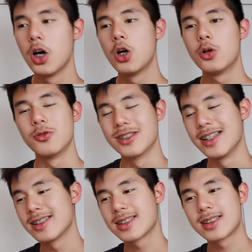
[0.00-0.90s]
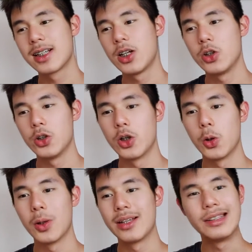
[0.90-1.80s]
who's this, you
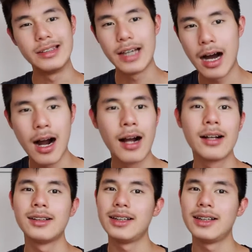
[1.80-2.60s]
know, young,